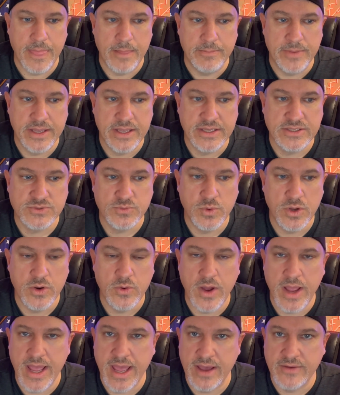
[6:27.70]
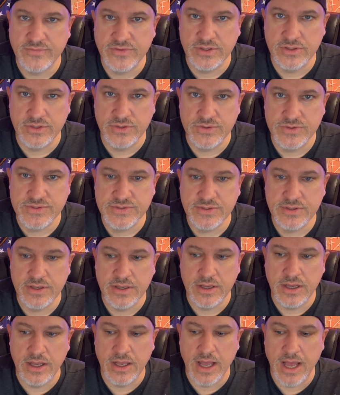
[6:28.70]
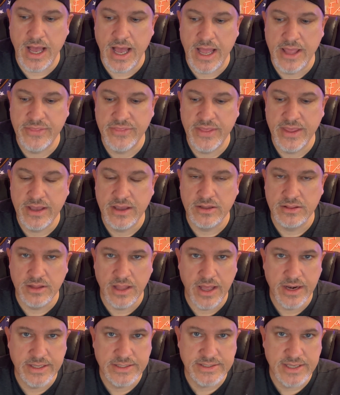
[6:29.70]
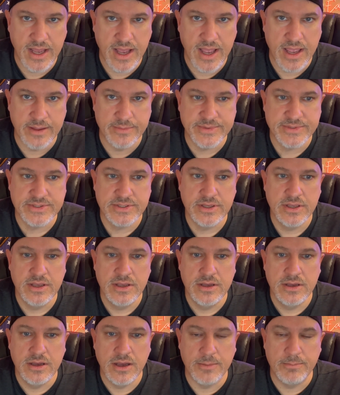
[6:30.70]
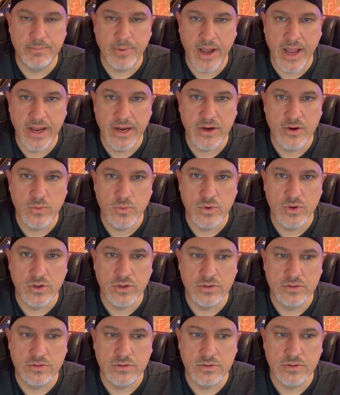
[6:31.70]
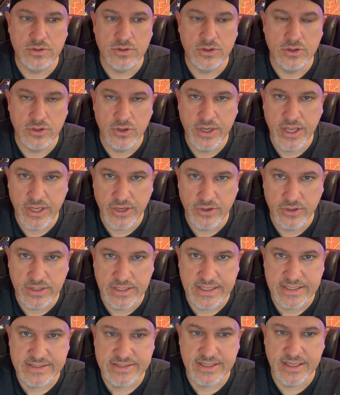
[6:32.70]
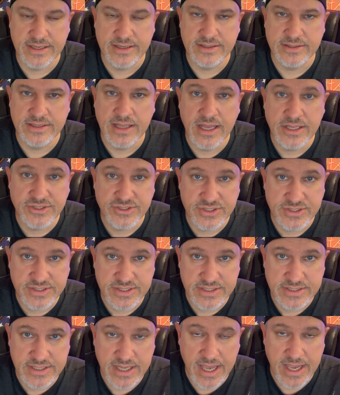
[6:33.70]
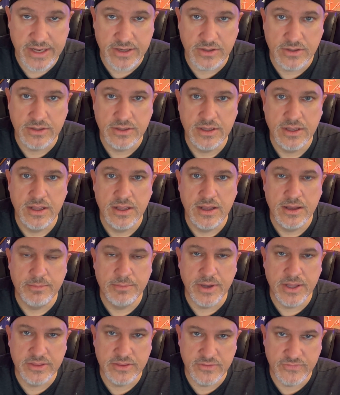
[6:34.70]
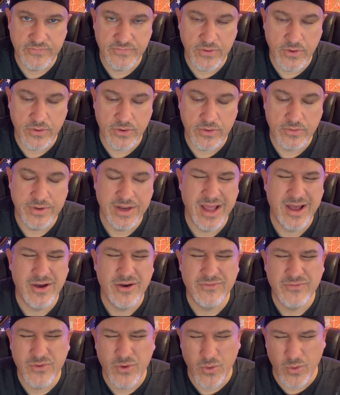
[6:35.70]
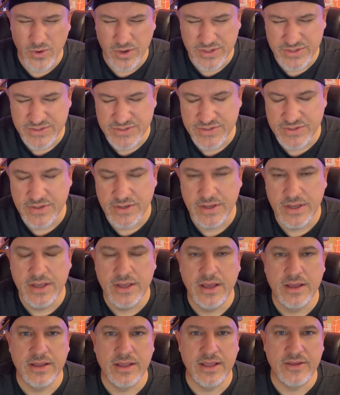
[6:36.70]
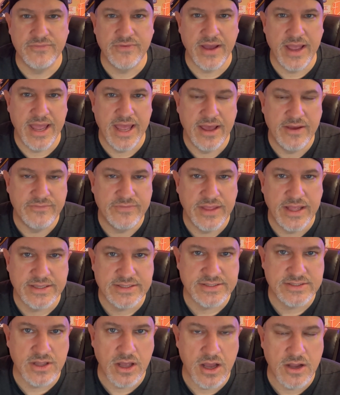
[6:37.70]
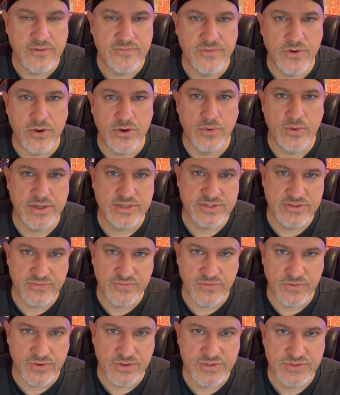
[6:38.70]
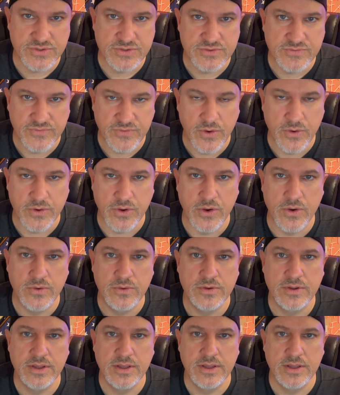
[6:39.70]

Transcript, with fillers: Because what do I have to lose? I think a lot of times a buyer will look at your listing, not just the title, but the photo. Now, of course, if I have that stock photo as the first photo,